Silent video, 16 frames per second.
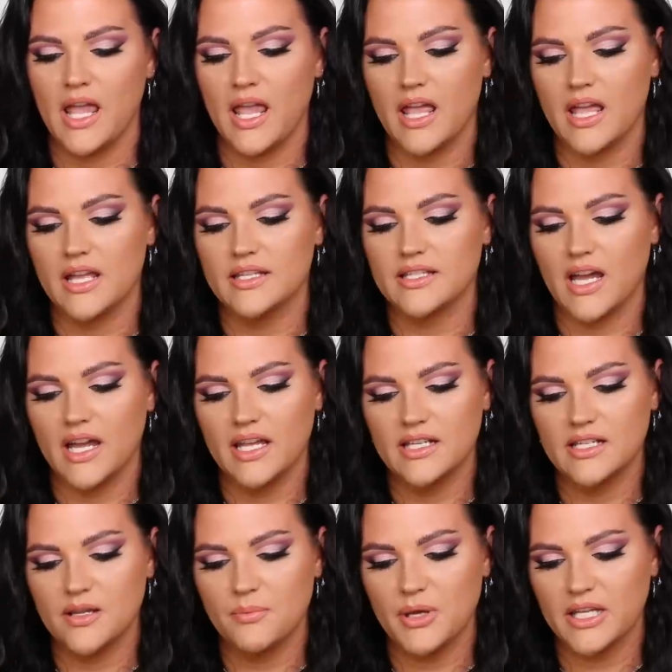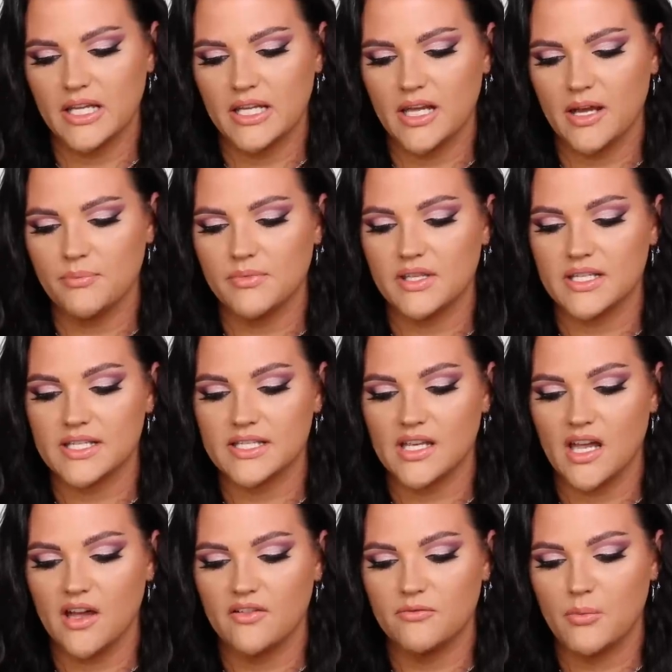And I ended up picking up the
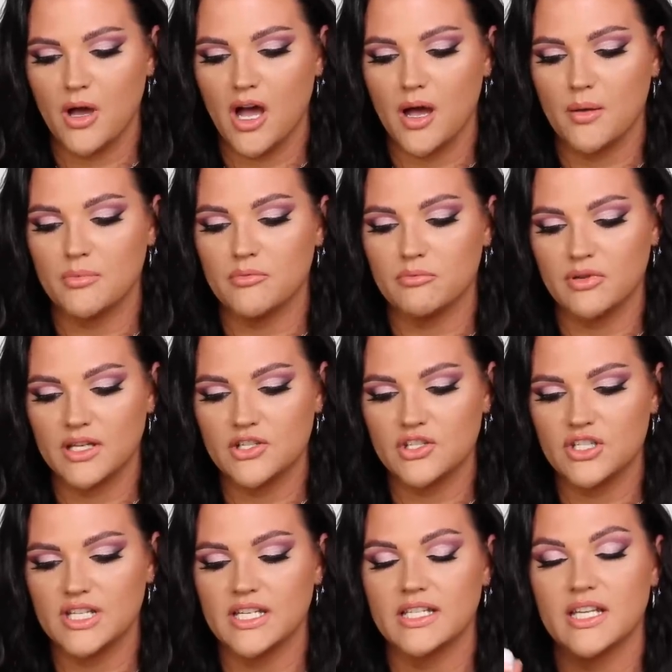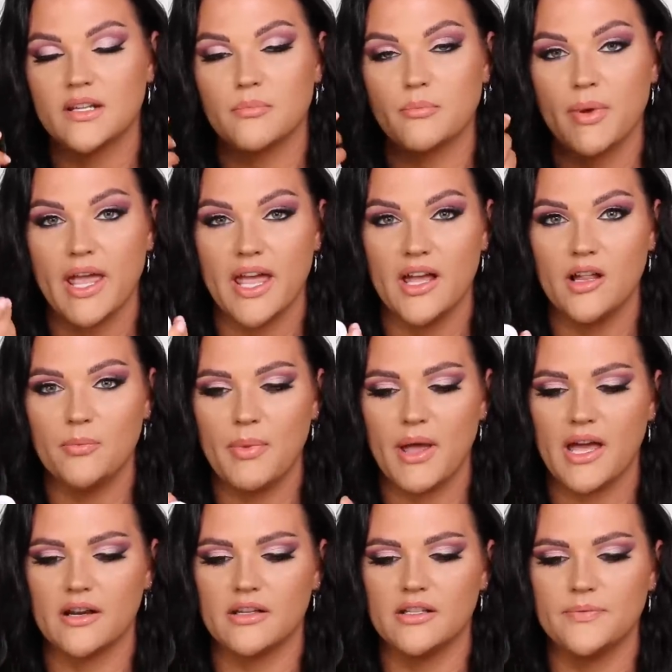Soft Pop Blush Stick in Pale
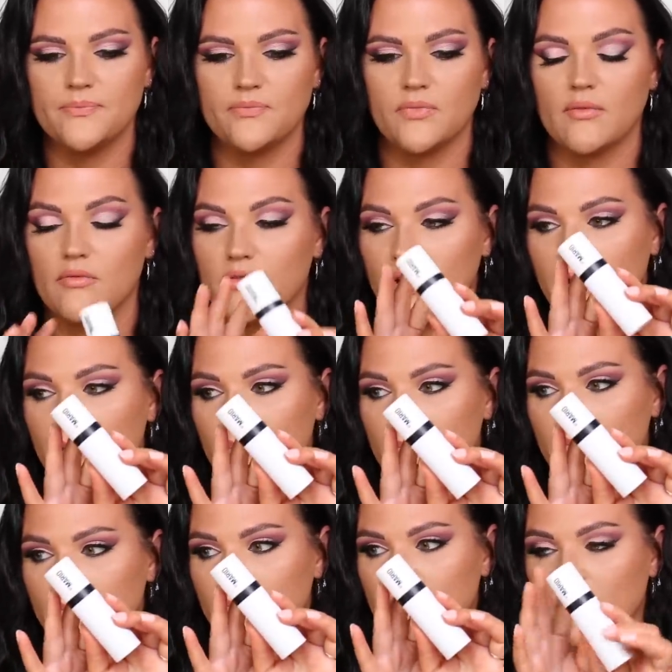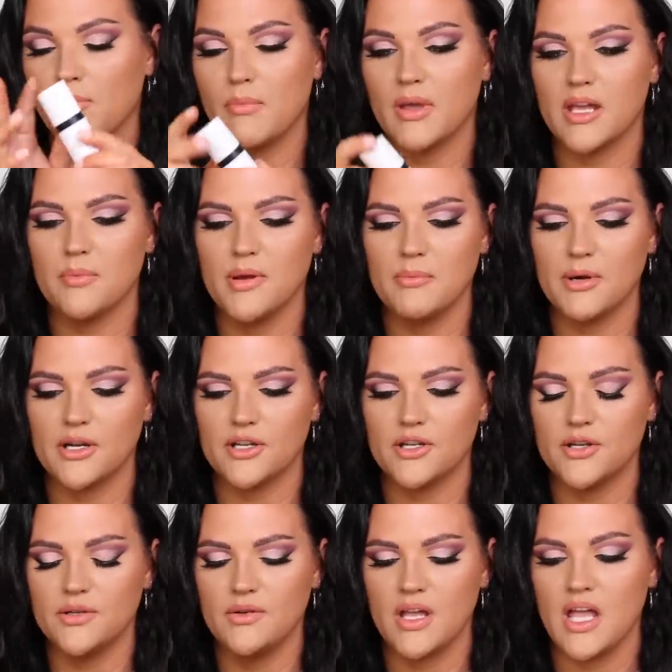Petal from Makeup by
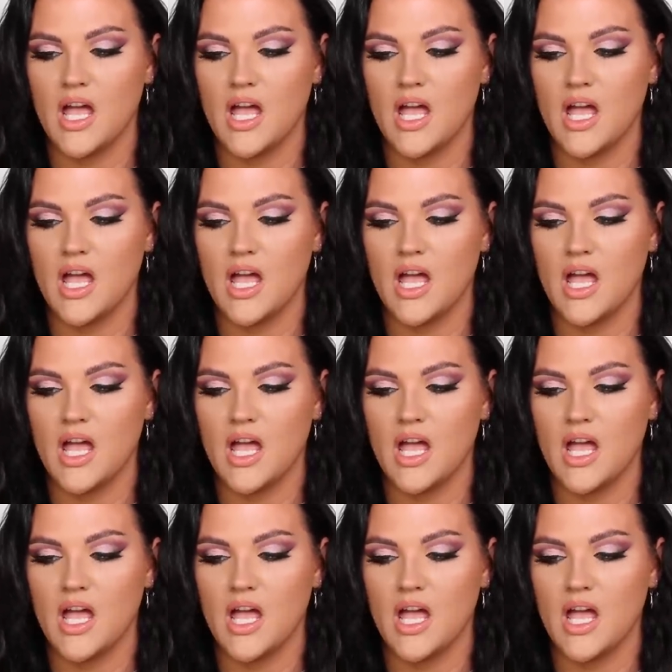Mario.